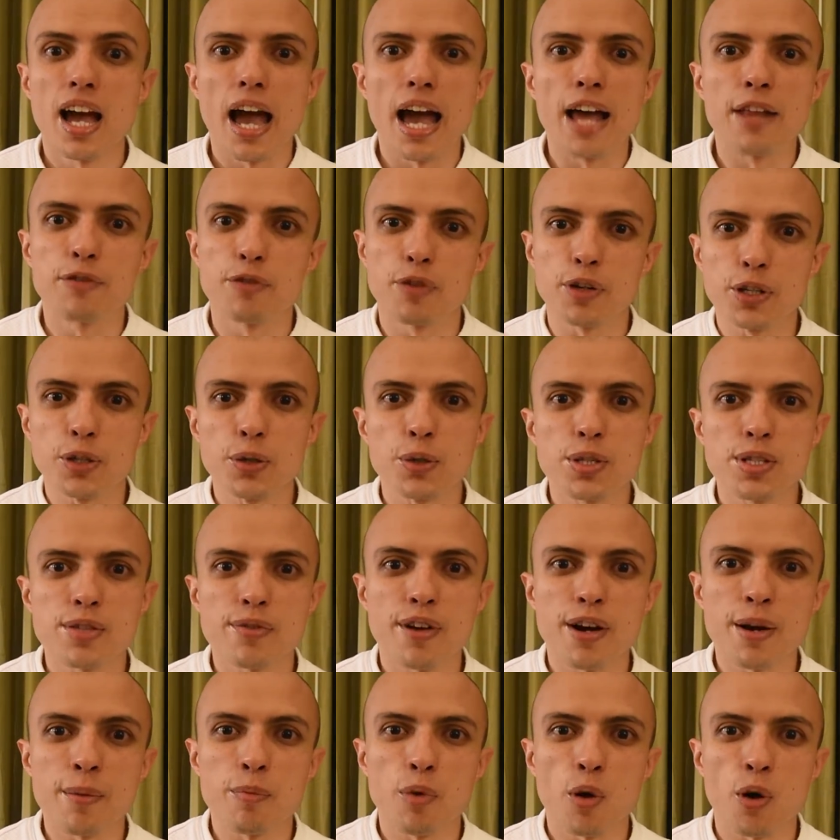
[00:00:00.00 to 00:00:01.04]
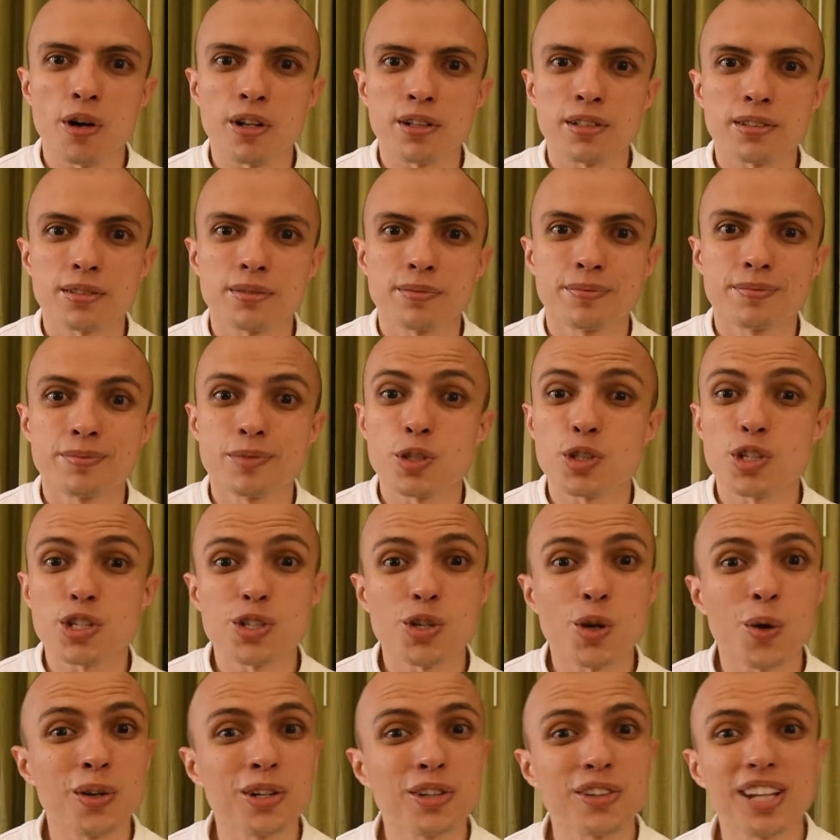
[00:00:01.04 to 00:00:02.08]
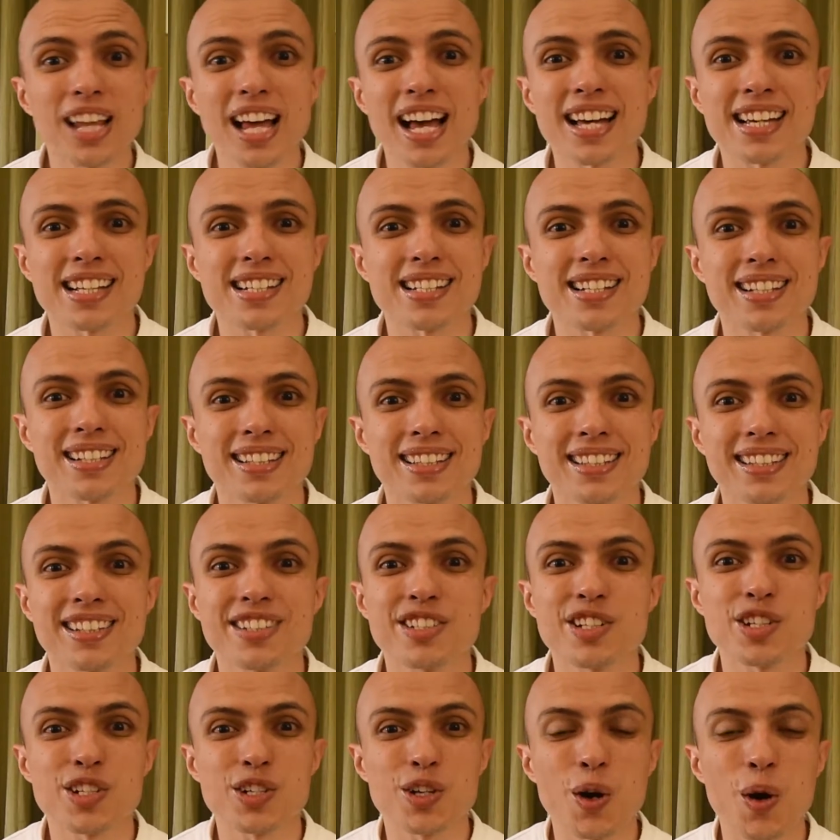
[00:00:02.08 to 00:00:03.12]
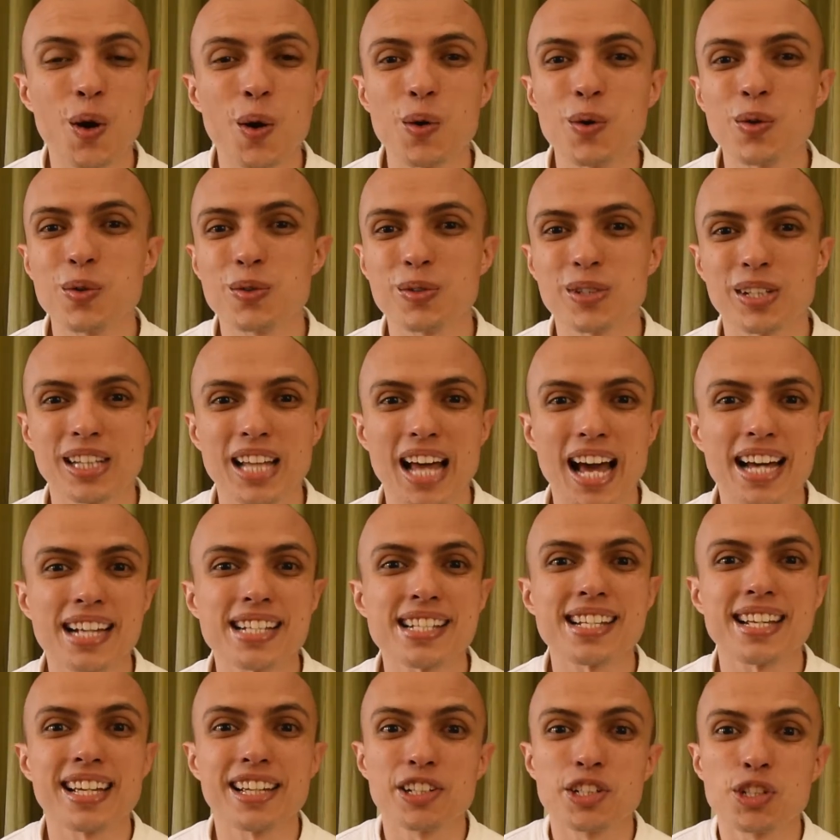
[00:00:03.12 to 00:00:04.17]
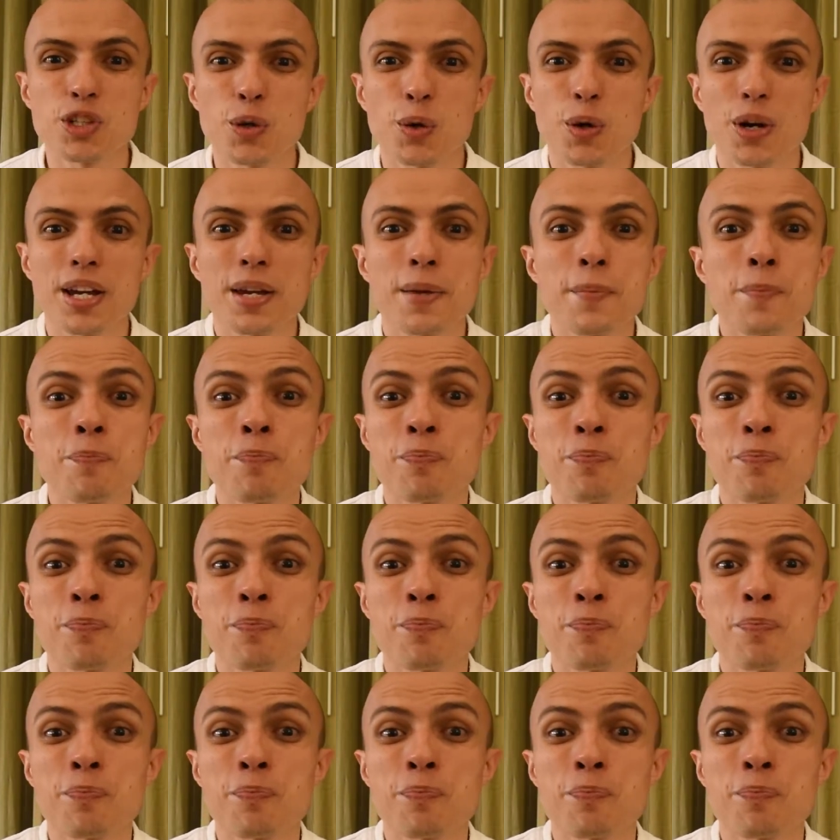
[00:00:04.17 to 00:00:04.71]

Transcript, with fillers: And for you, it's very important. You just go and relax. Just go, relax, enjoy.